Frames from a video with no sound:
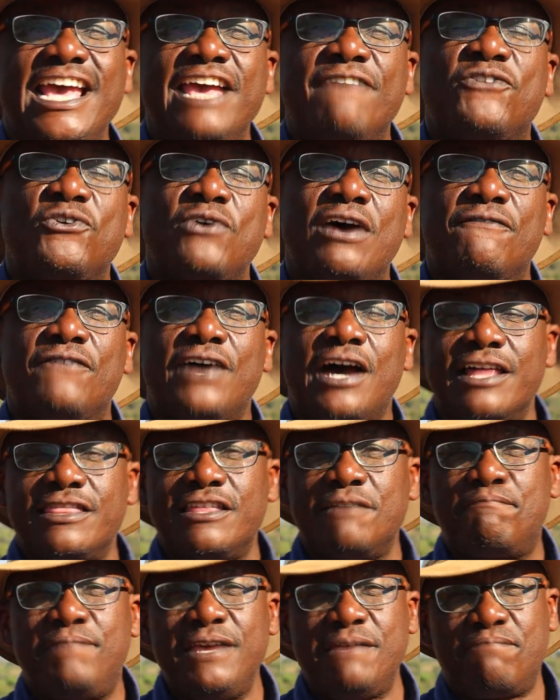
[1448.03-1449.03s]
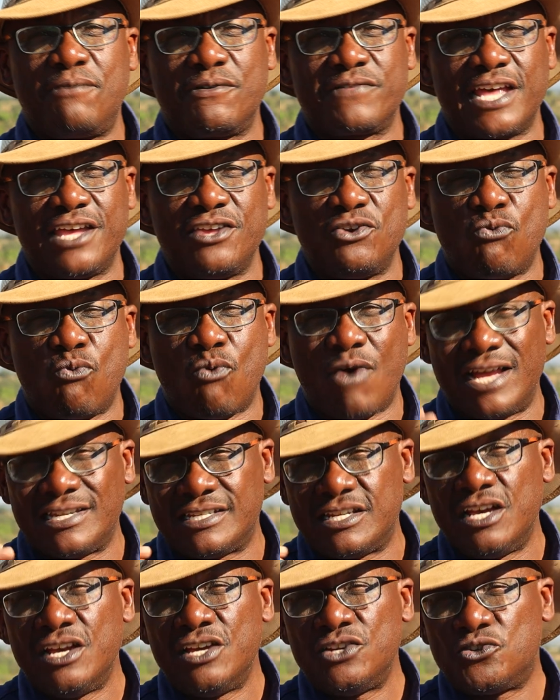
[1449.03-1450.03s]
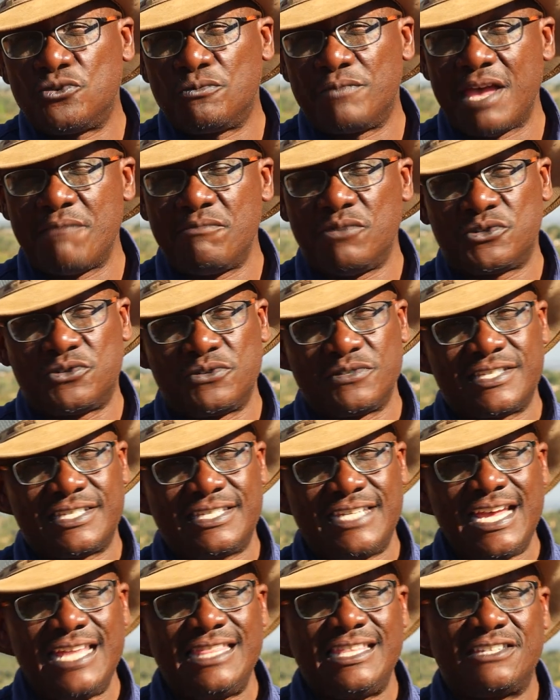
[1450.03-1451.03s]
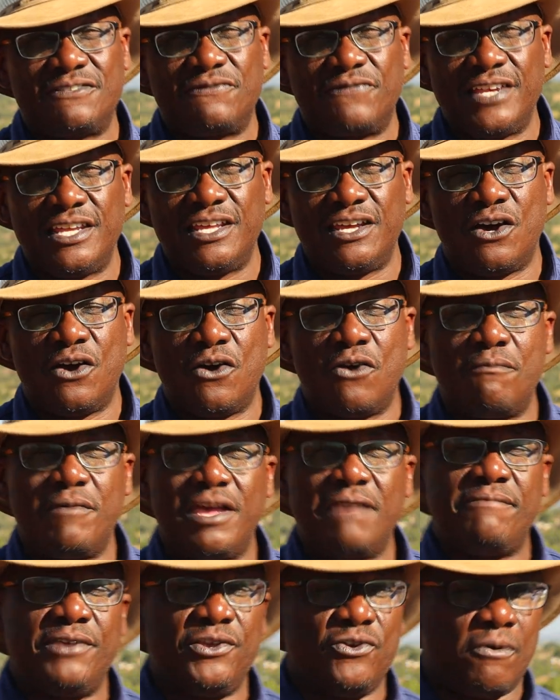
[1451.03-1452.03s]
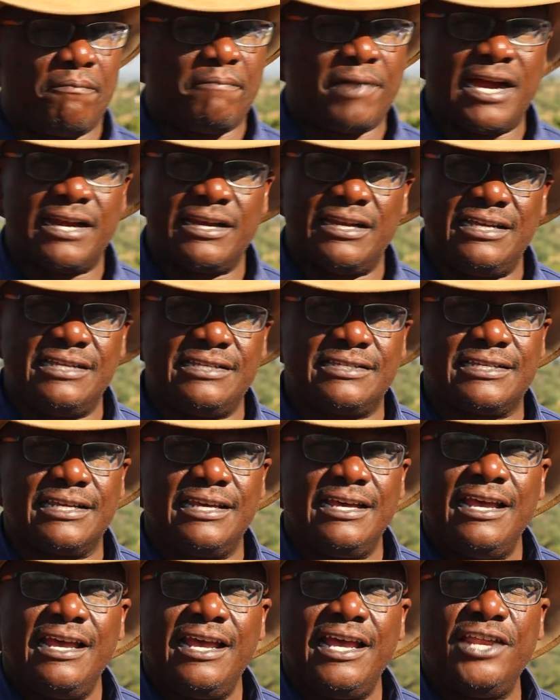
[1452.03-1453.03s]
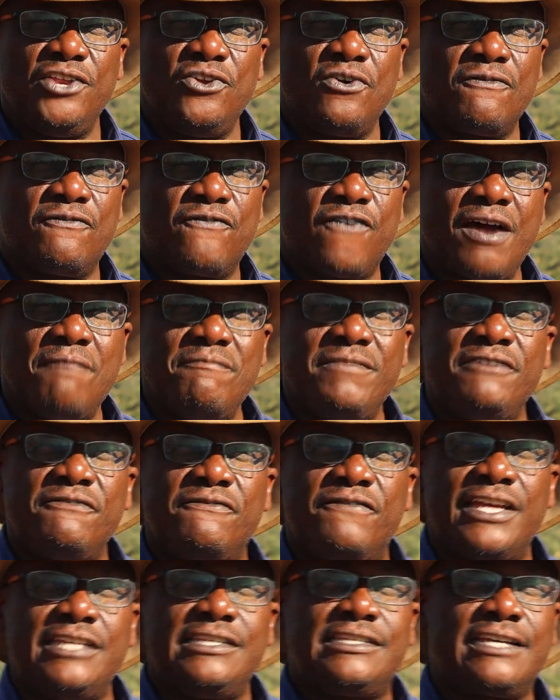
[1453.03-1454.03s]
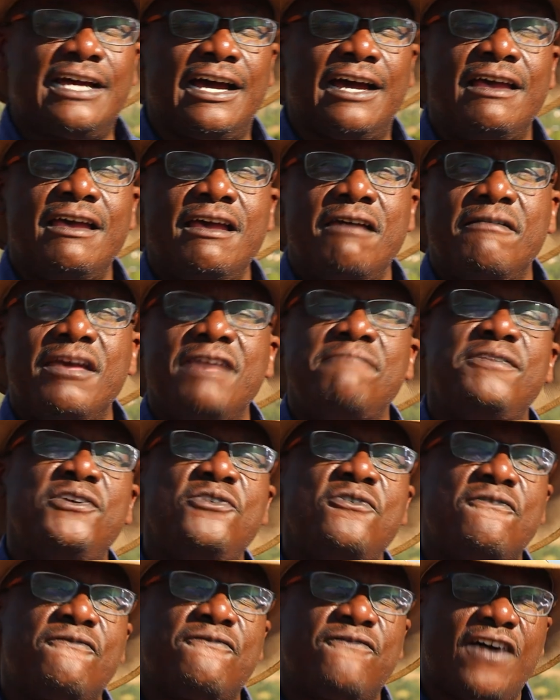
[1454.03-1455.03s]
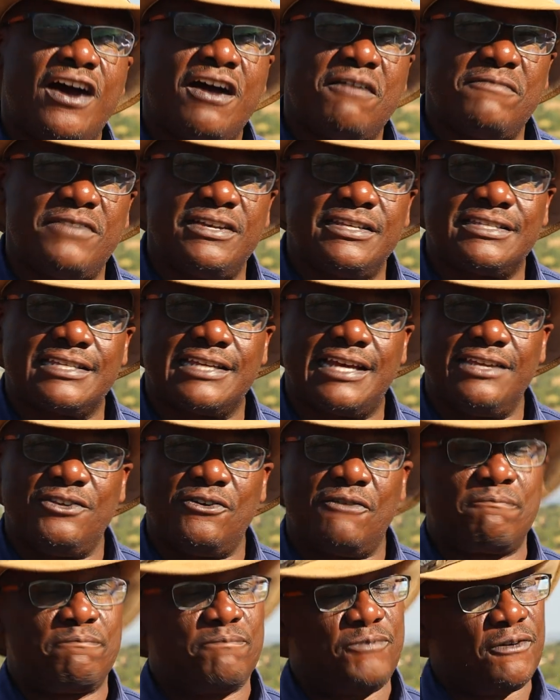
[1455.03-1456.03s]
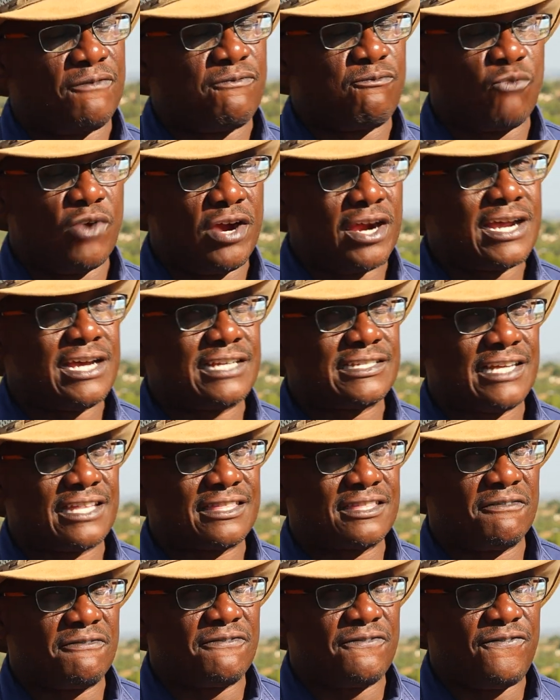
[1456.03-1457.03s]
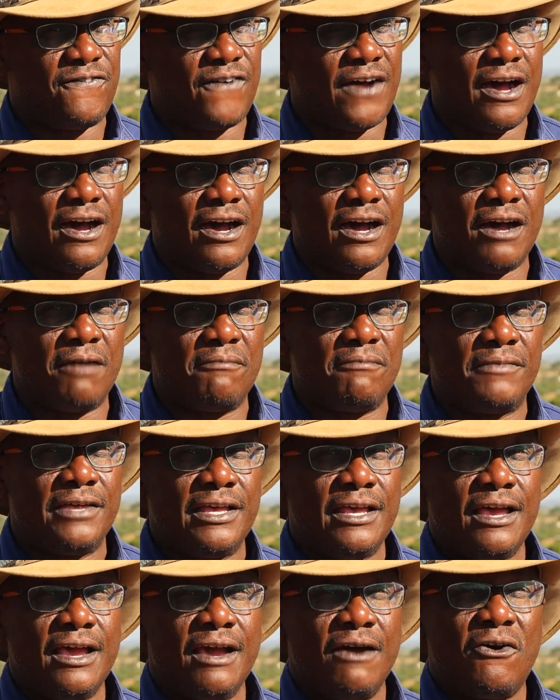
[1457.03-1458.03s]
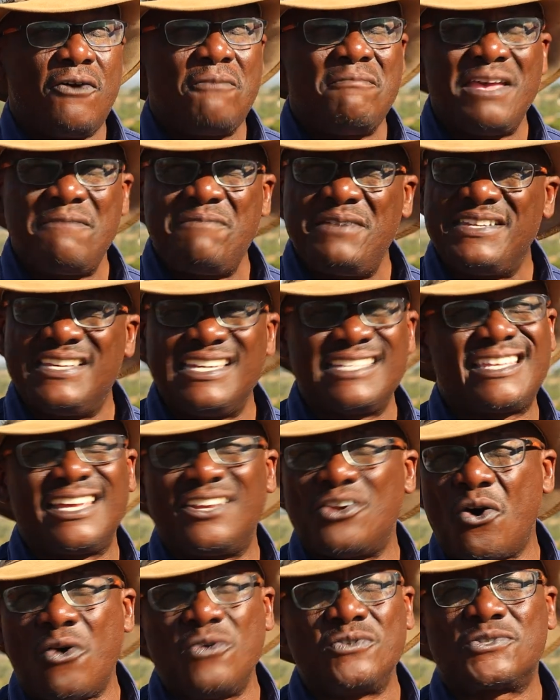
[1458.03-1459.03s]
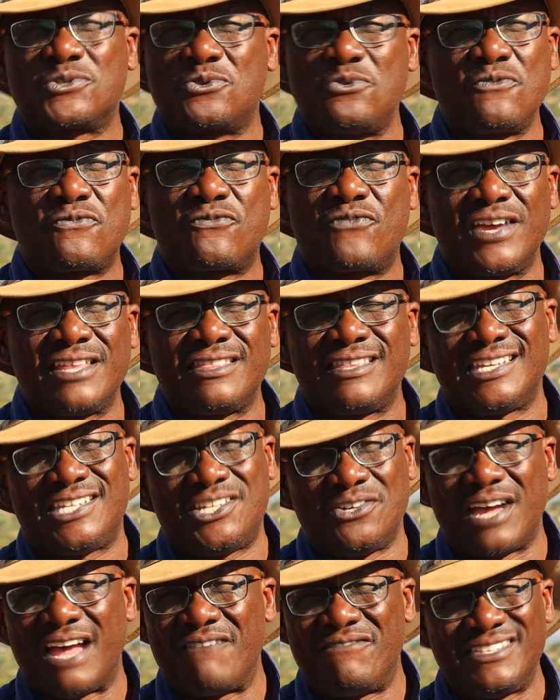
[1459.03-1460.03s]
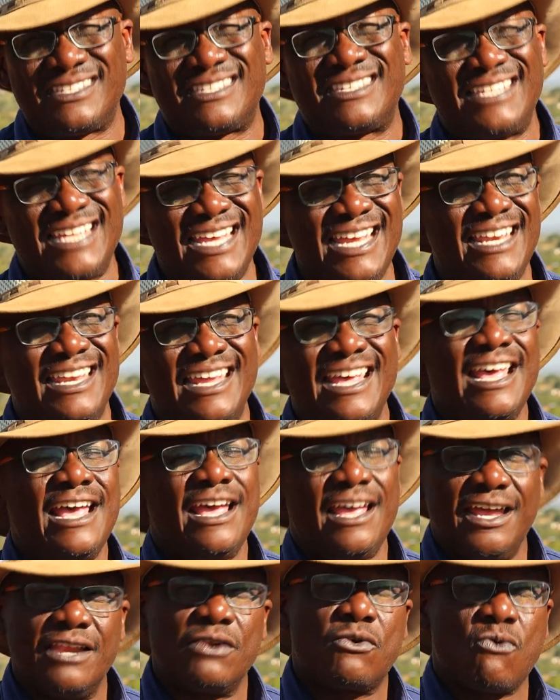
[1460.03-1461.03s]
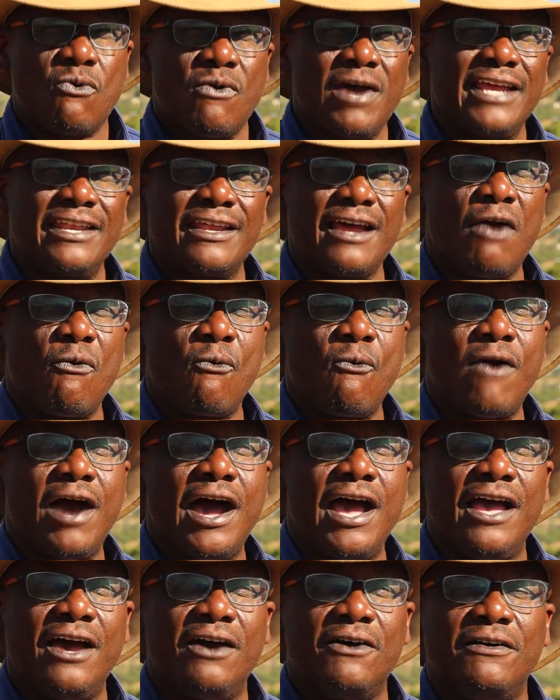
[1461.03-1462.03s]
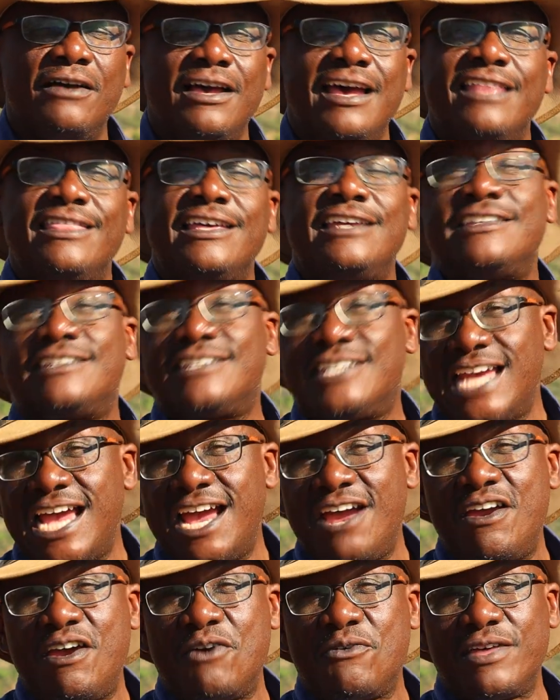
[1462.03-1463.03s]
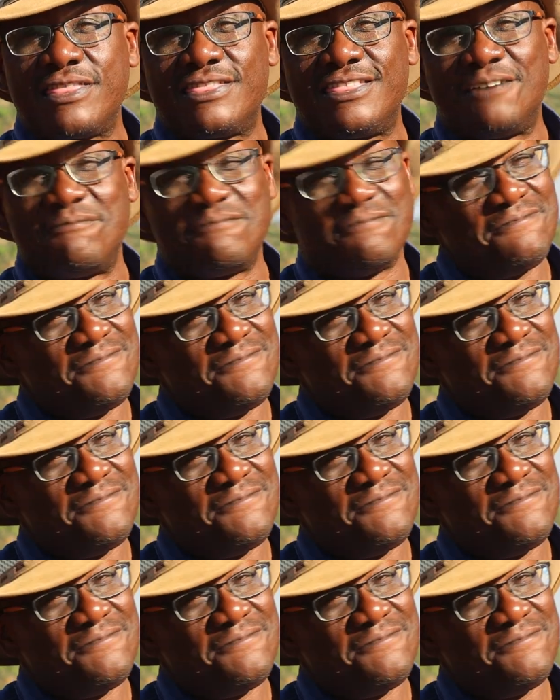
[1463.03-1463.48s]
If you have other people that you want to be able to see this video, maybe your partners in your farming venture, maybe your farmers, your workers at the farm, or maybe just an old school friend that you haven't seen in quite a while, then share it with them.